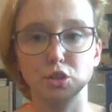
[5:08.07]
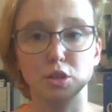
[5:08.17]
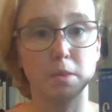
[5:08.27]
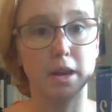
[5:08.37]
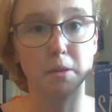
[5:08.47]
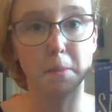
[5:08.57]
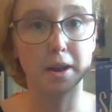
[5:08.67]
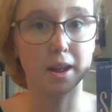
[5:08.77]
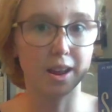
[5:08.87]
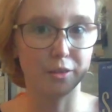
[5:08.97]
She may or may
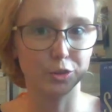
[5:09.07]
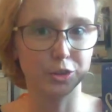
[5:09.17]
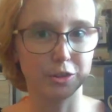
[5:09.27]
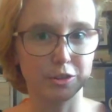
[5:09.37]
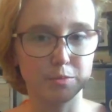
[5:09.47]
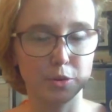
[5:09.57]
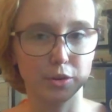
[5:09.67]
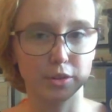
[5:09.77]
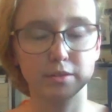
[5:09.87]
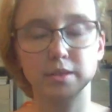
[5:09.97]
not have ulterior
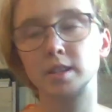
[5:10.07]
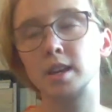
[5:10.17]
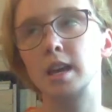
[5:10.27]
motives,